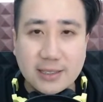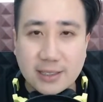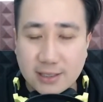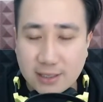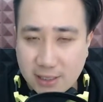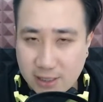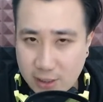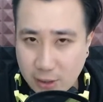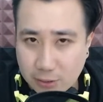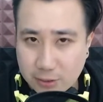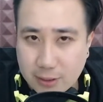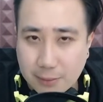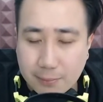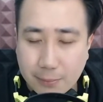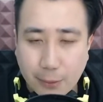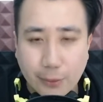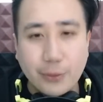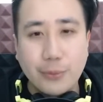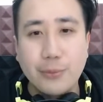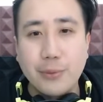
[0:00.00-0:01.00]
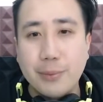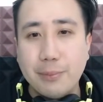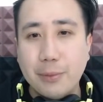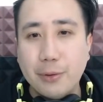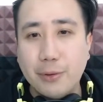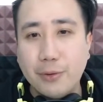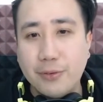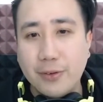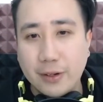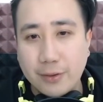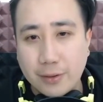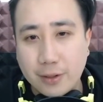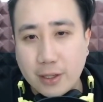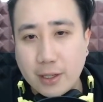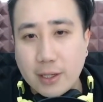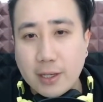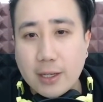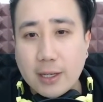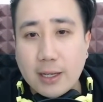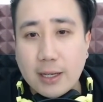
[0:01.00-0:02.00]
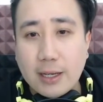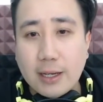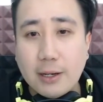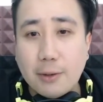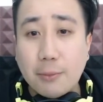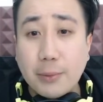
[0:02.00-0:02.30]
it's total board removal. When